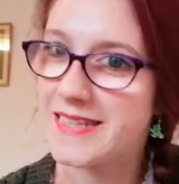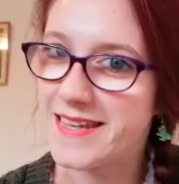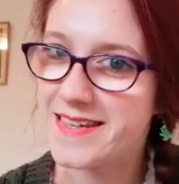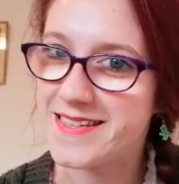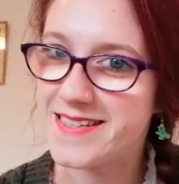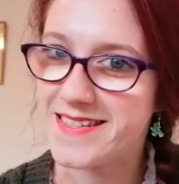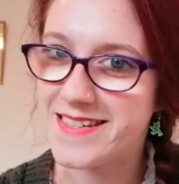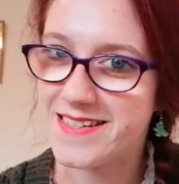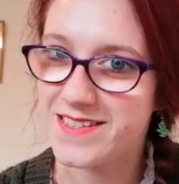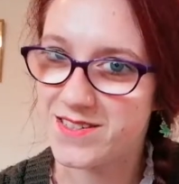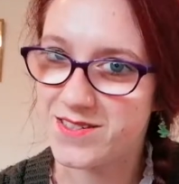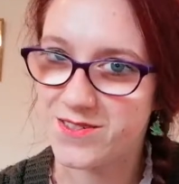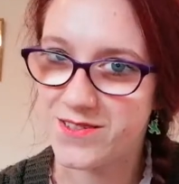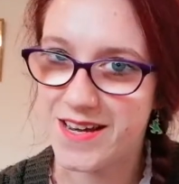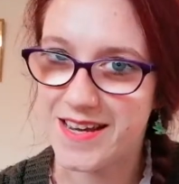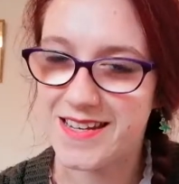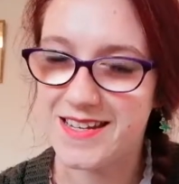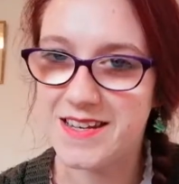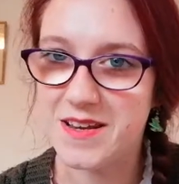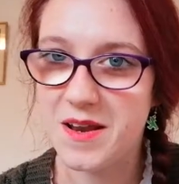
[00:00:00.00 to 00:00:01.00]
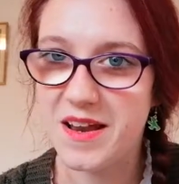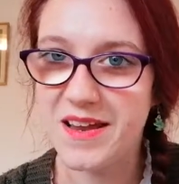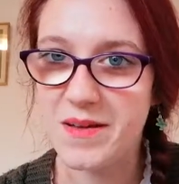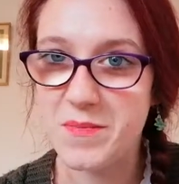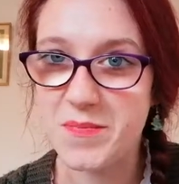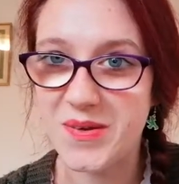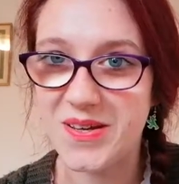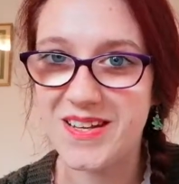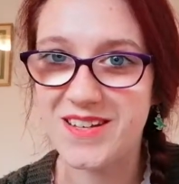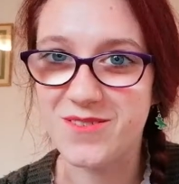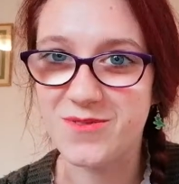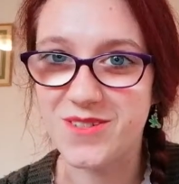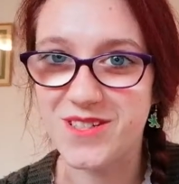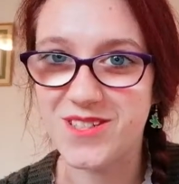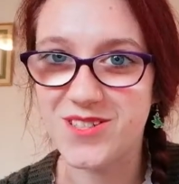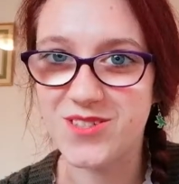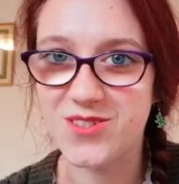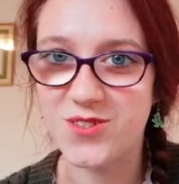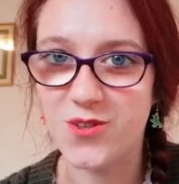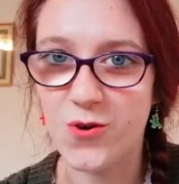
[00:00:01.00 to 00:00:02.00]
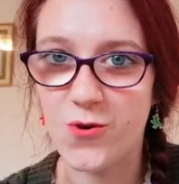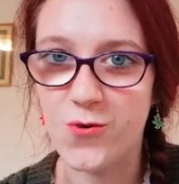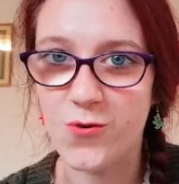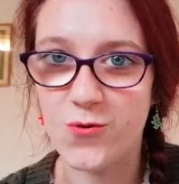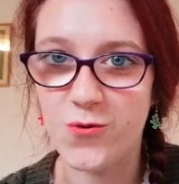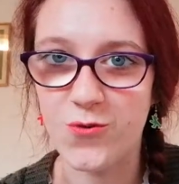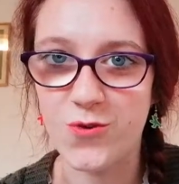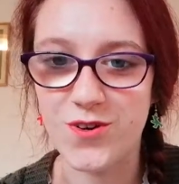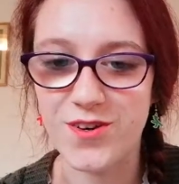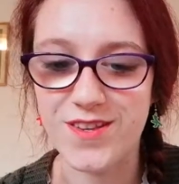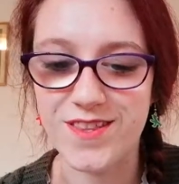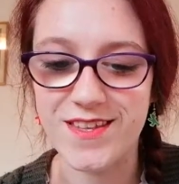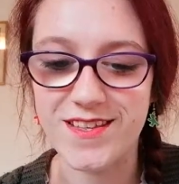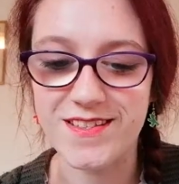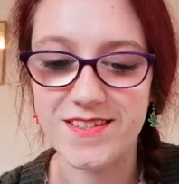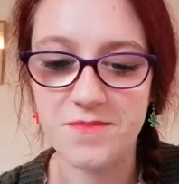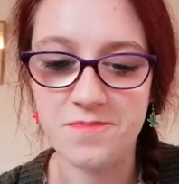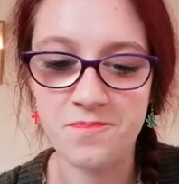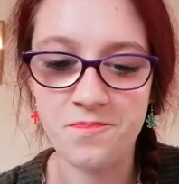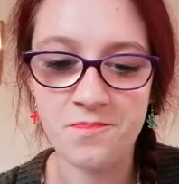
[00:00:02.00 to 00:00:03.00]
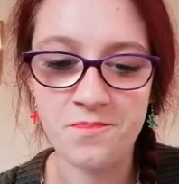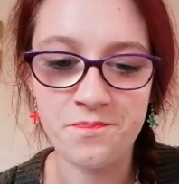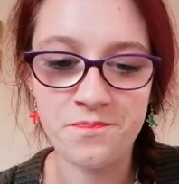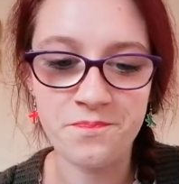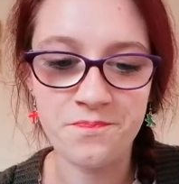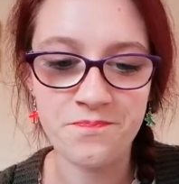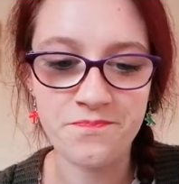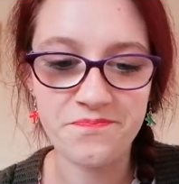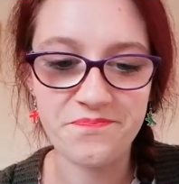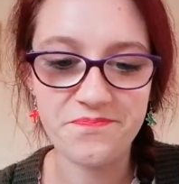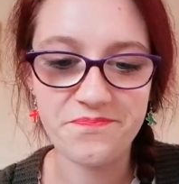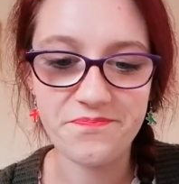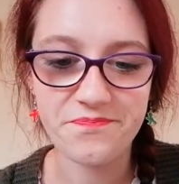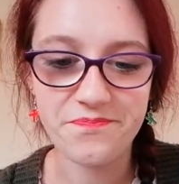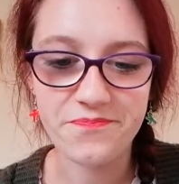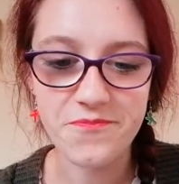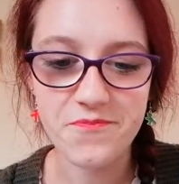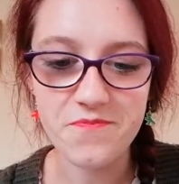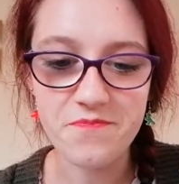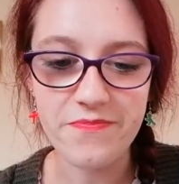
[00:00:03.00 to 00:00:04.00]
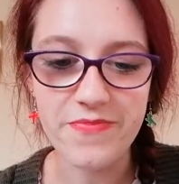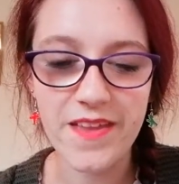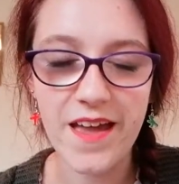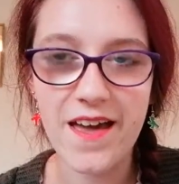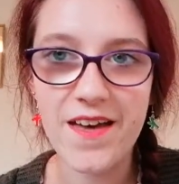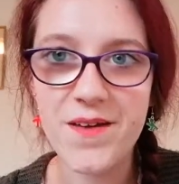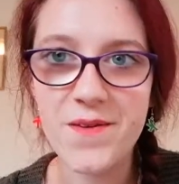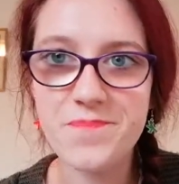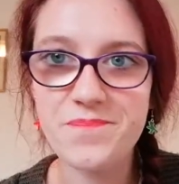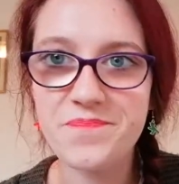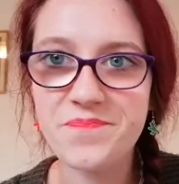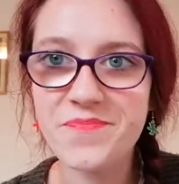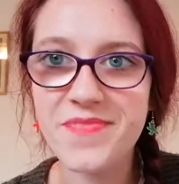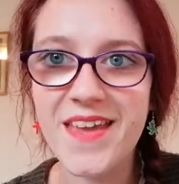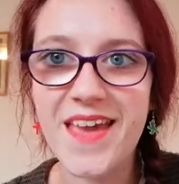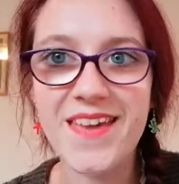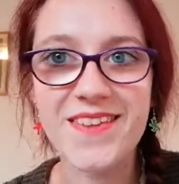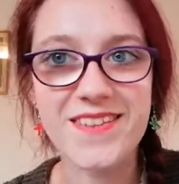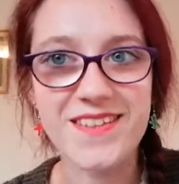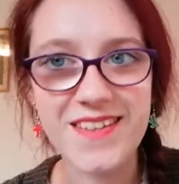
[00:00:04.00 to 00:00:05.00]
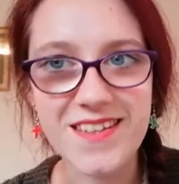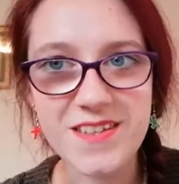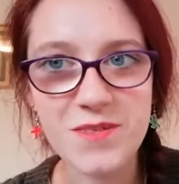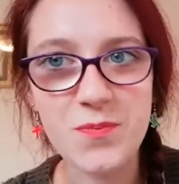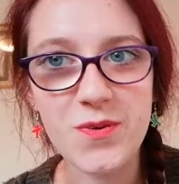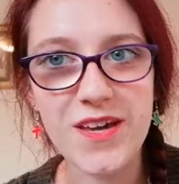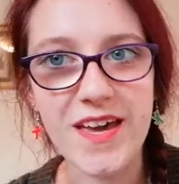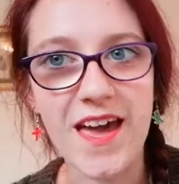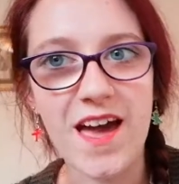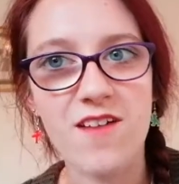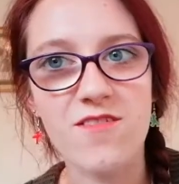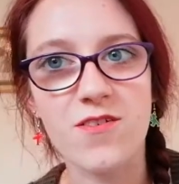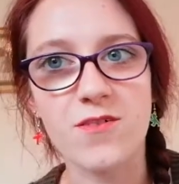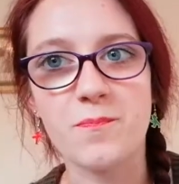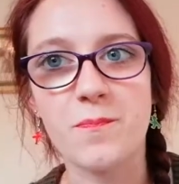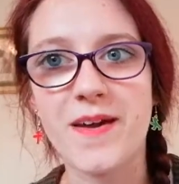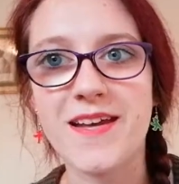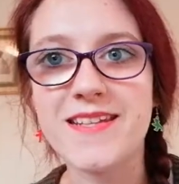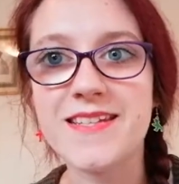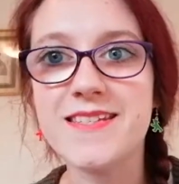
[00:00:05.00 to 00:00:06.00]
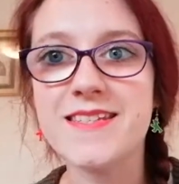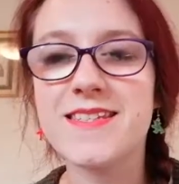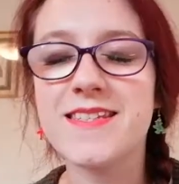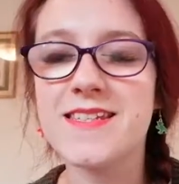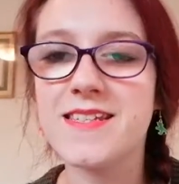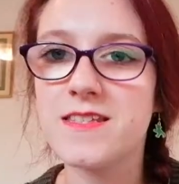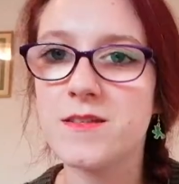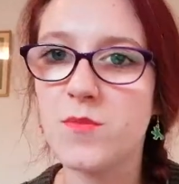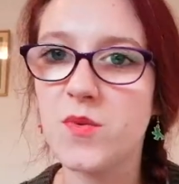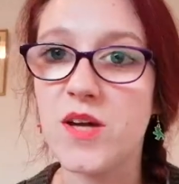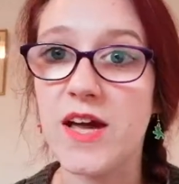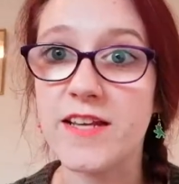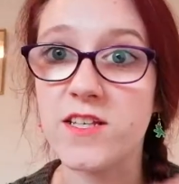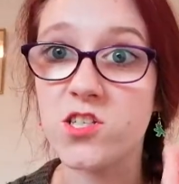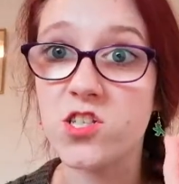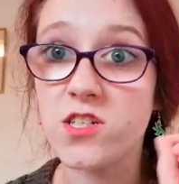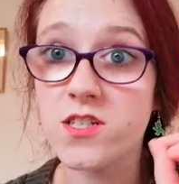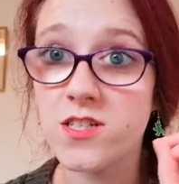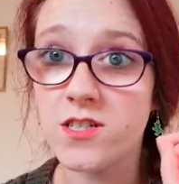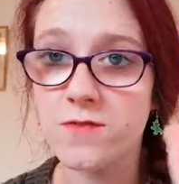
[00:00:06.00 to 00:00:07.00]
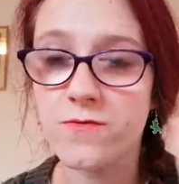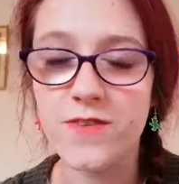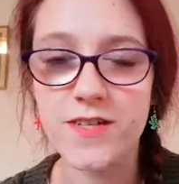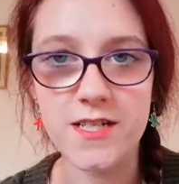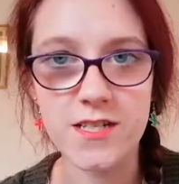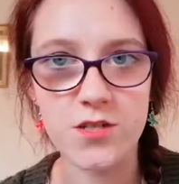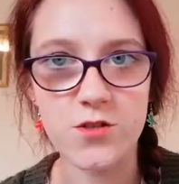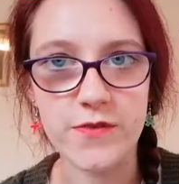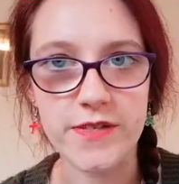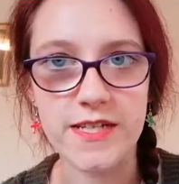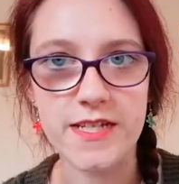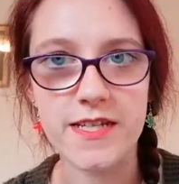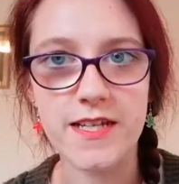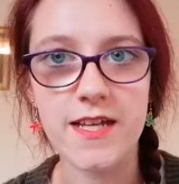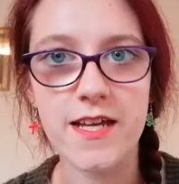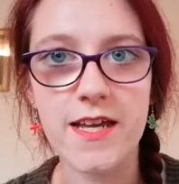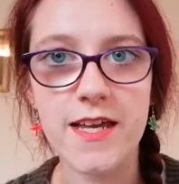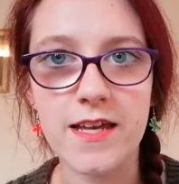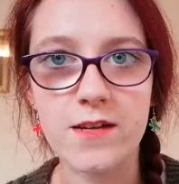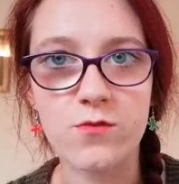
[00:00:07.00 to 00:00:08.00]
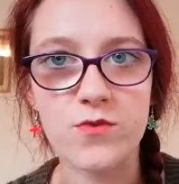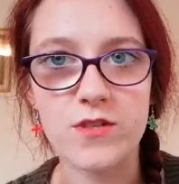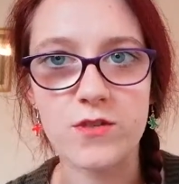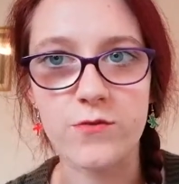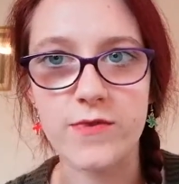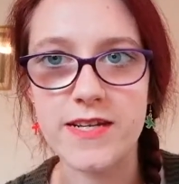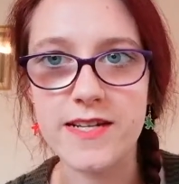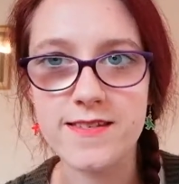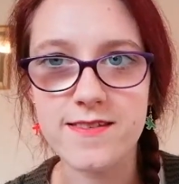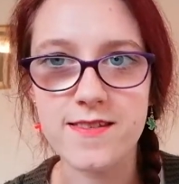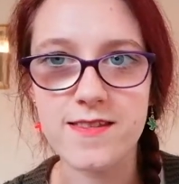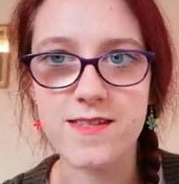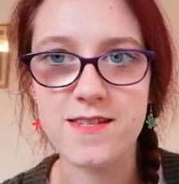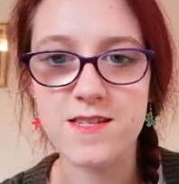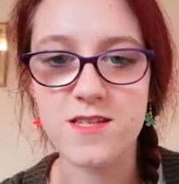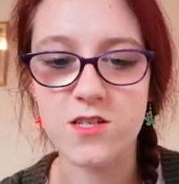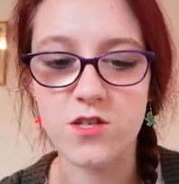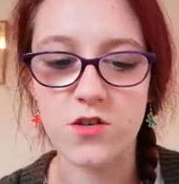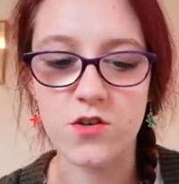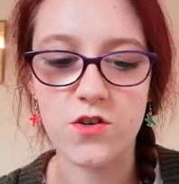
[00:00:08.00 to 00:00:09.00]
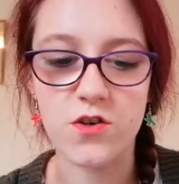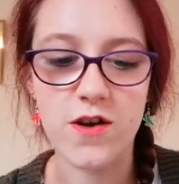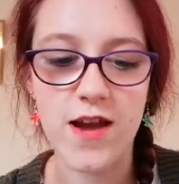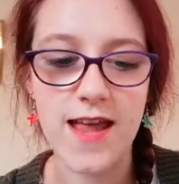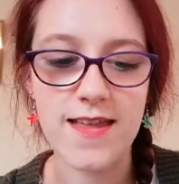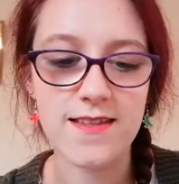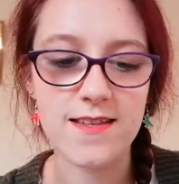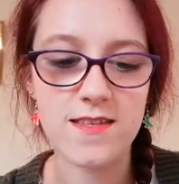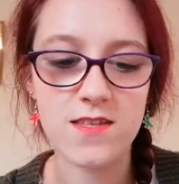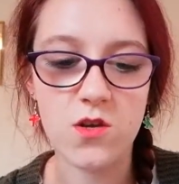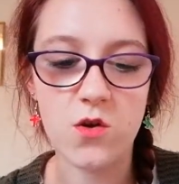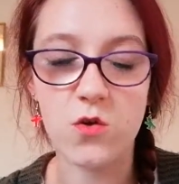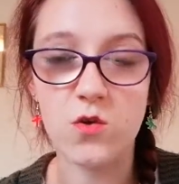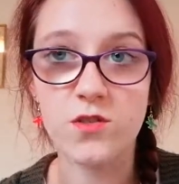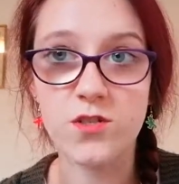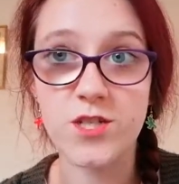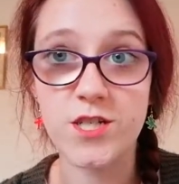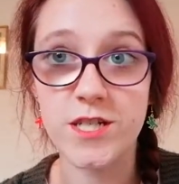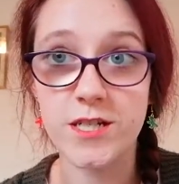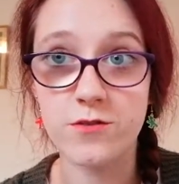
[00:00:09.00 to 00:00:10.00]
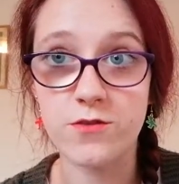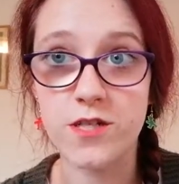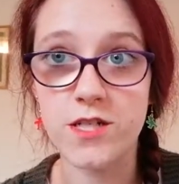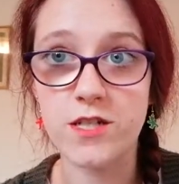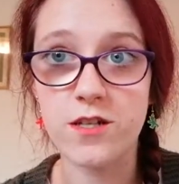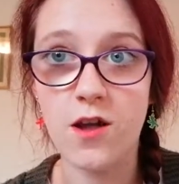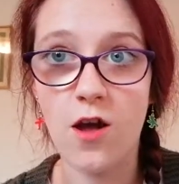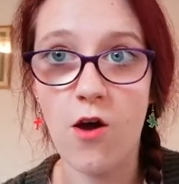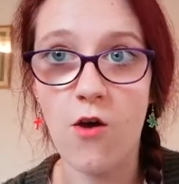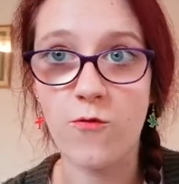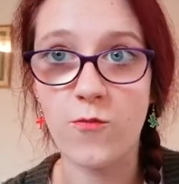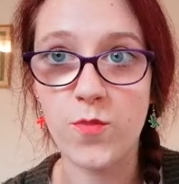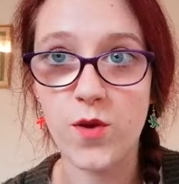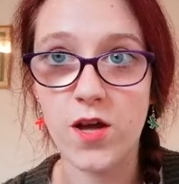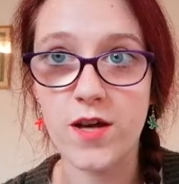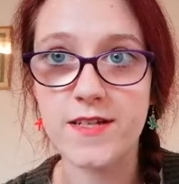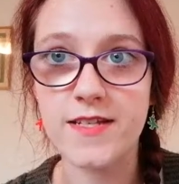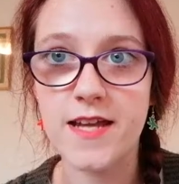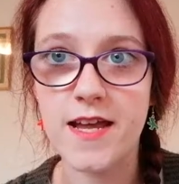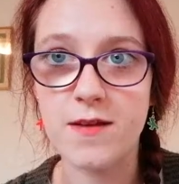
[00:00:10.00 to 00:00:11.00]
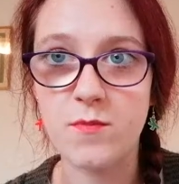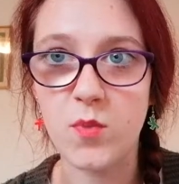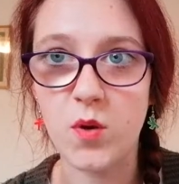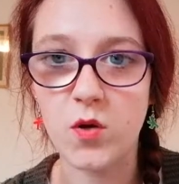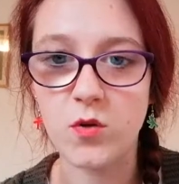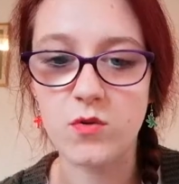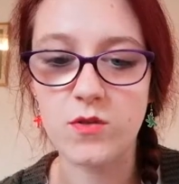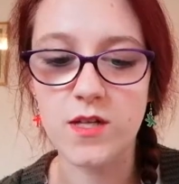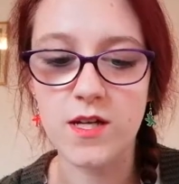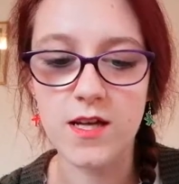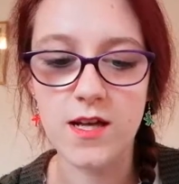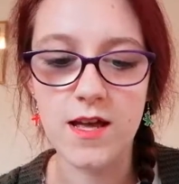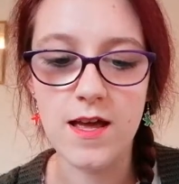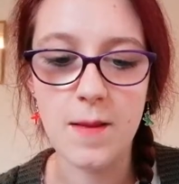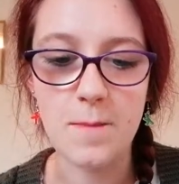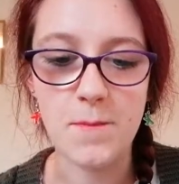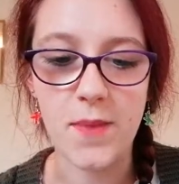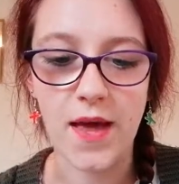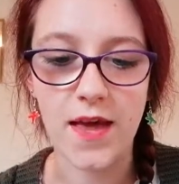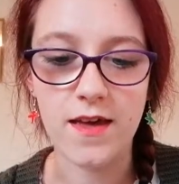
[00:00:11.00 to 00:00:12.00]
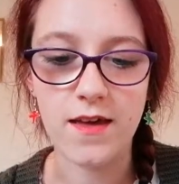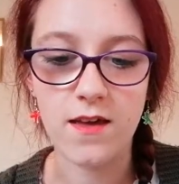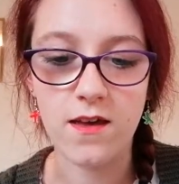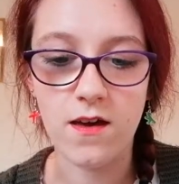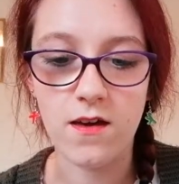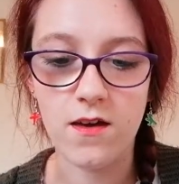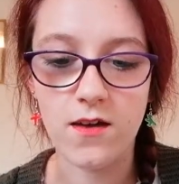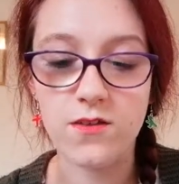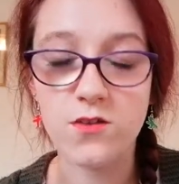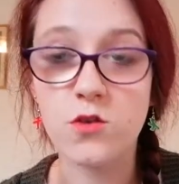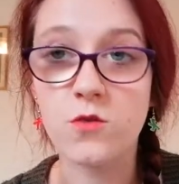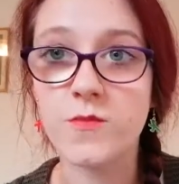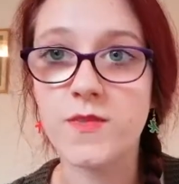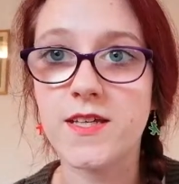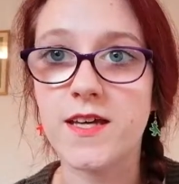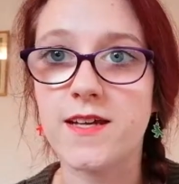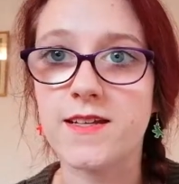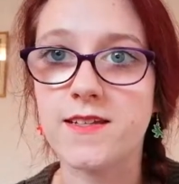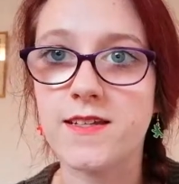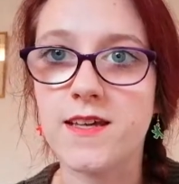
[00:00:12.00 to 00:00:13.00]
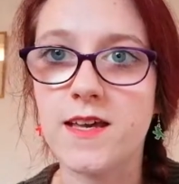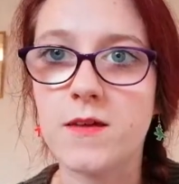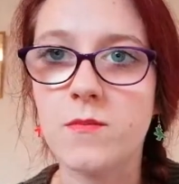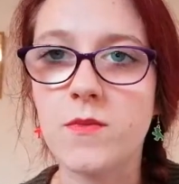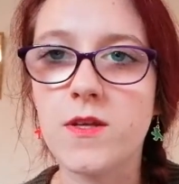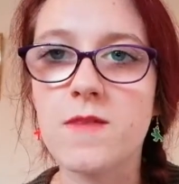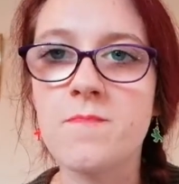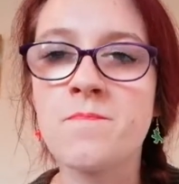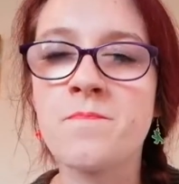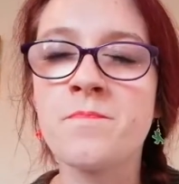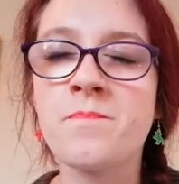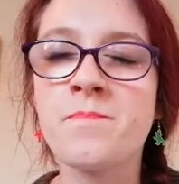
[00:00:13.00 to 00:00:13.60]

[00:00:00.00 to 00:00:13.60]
late in the trend, but it was so worth it. Um, the next book I have on my list is a book I just finished reading. It was released this year and it's called Children of Blood and Bone by uh, Tomi Adeyemi.